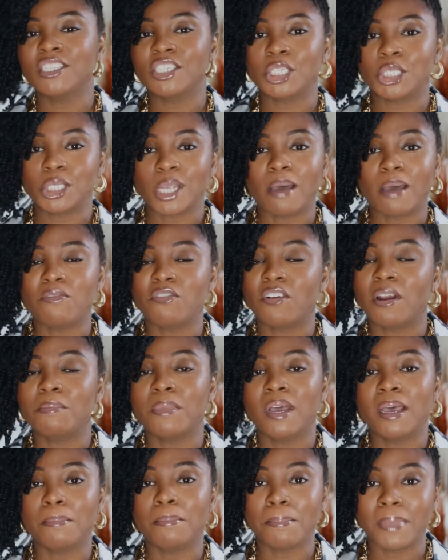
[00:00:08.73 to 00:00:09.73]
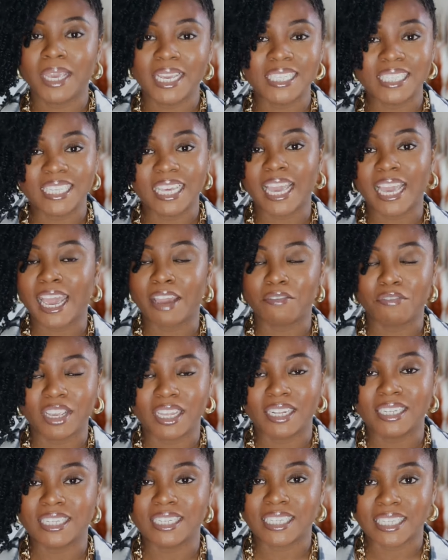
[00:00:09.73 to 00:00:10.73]
to shop from amazing
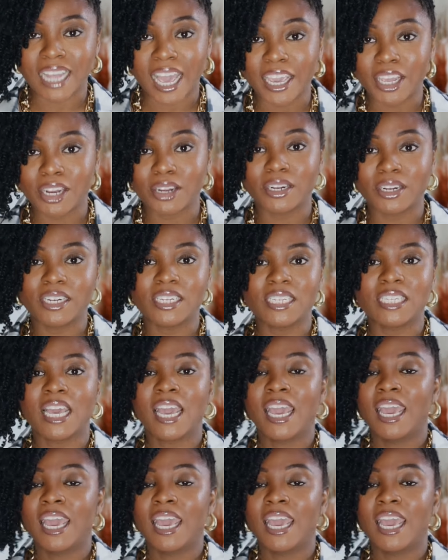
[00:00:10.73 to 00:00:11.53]
African designers.